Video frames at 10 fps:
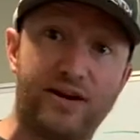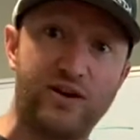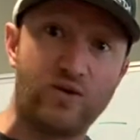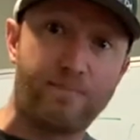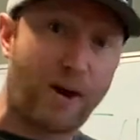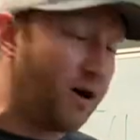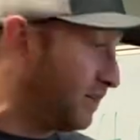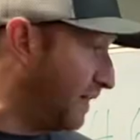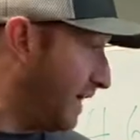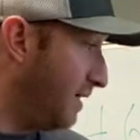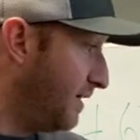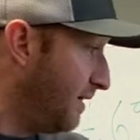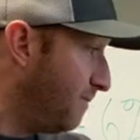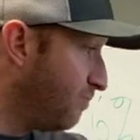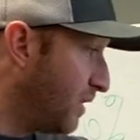into a parlay,
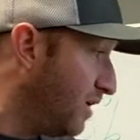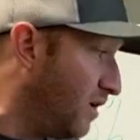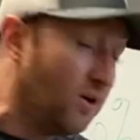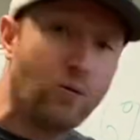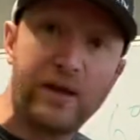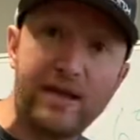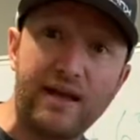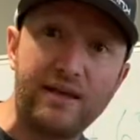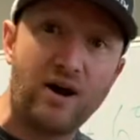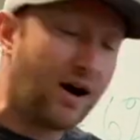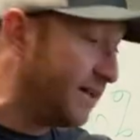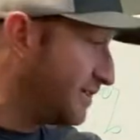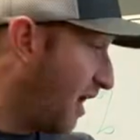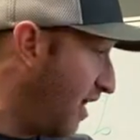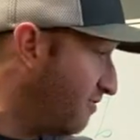we get the odds
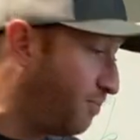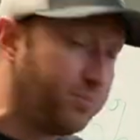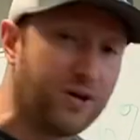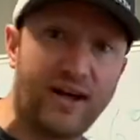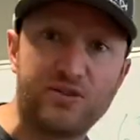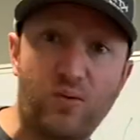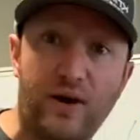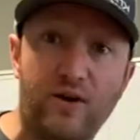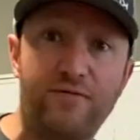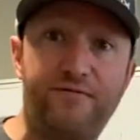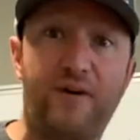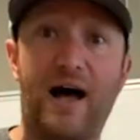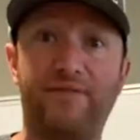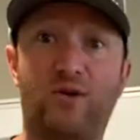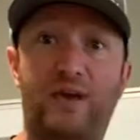of plus
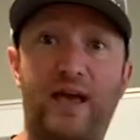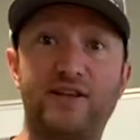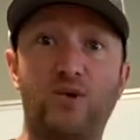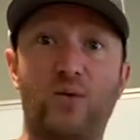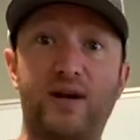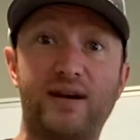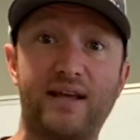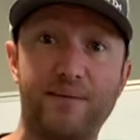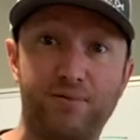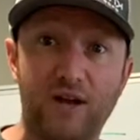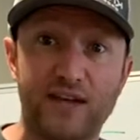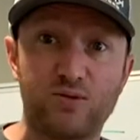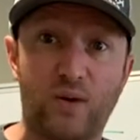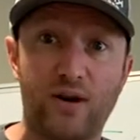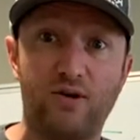105, okay? So we're gonna get
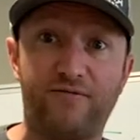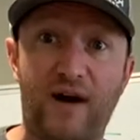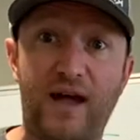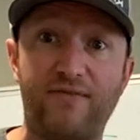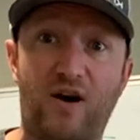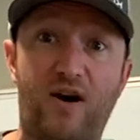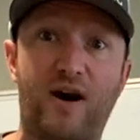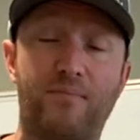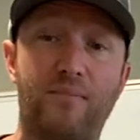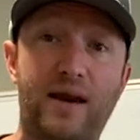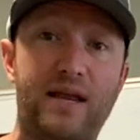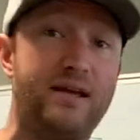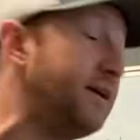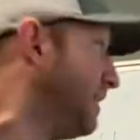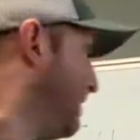plus 105 on our money,